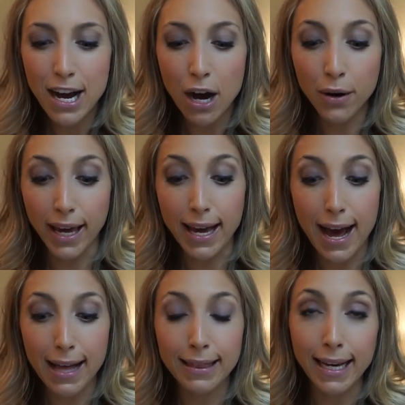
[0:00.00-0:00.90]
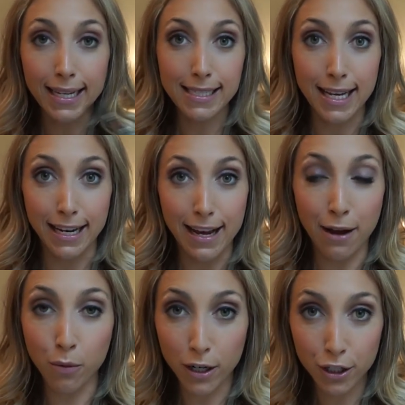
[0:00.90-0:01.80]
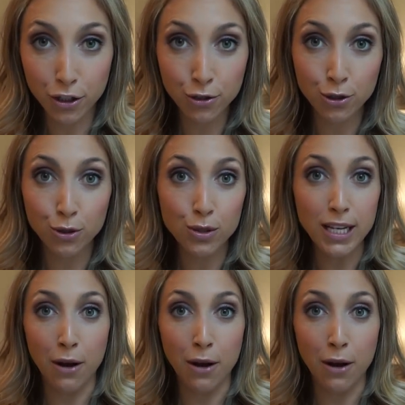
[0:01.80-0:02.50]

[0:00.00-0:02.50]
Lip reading: Okay, like I said, I work in the news.